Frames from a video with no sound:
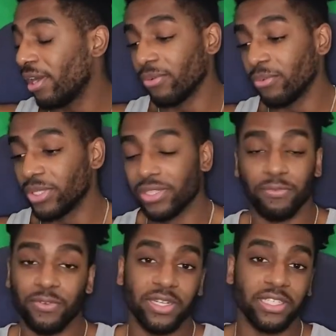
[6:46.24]
with the
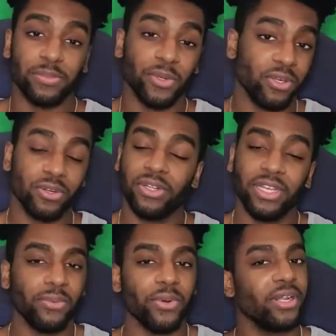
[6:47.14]
Phoenix
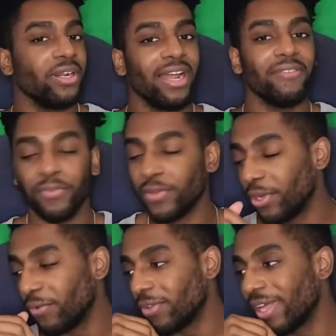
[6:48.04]
Mercury, and we're going to have a
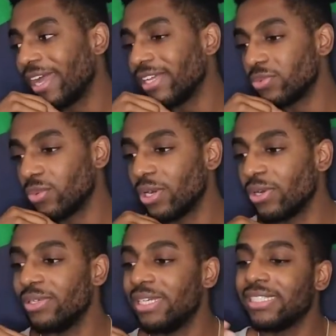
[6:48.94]
video for that as
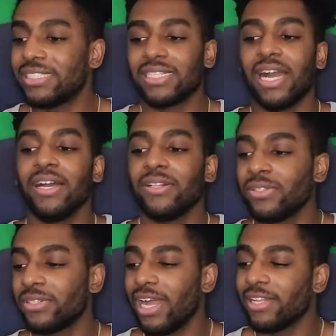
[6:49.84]
well.
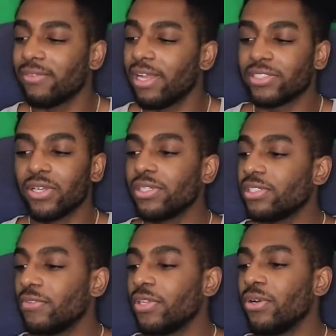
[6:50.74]
Skylar, I saw
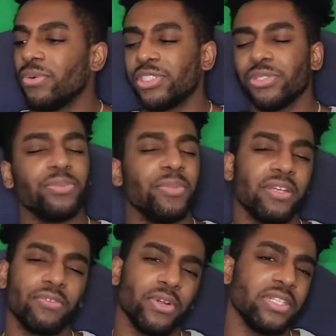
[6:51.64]
this video where she was
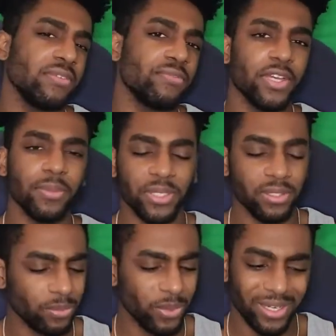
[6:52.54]
meeting friends and family
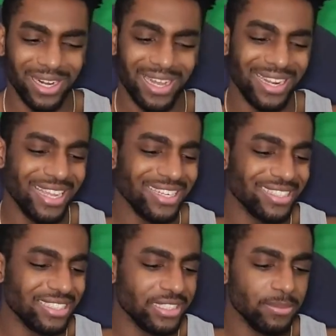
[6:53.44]
or whatnot, and
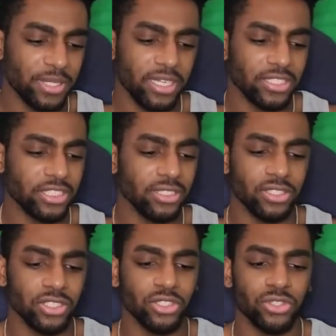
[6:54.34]
it seemed like
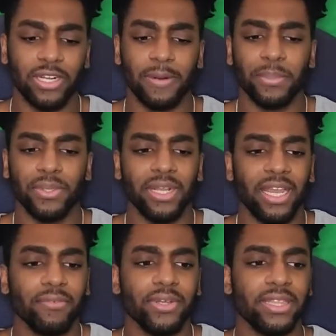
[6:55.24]
she's just trying to put
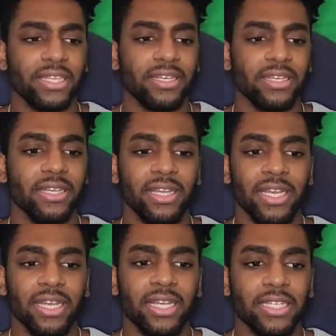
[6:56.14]
everything.
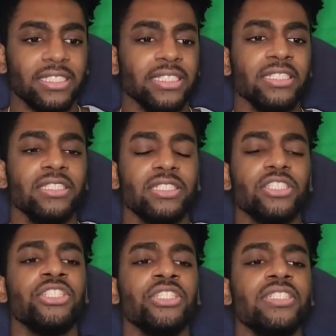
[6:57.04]

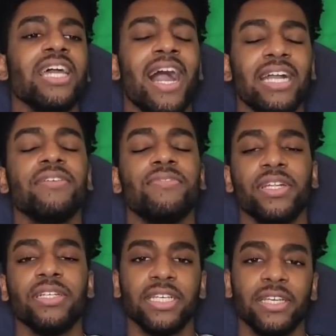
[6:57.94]
She's
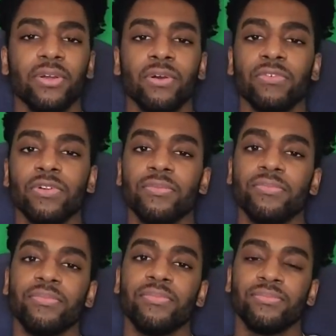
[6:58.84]
activated takeover.
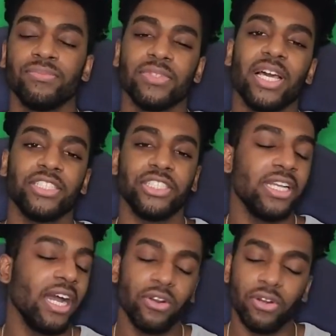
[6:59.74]
Like she
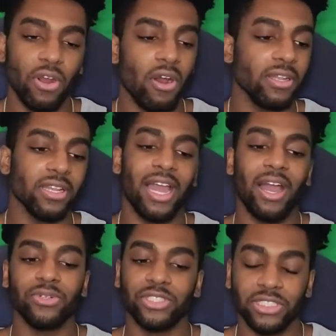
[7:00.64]
got her gauntlet
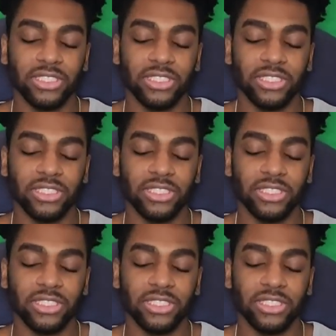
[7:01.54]
out. She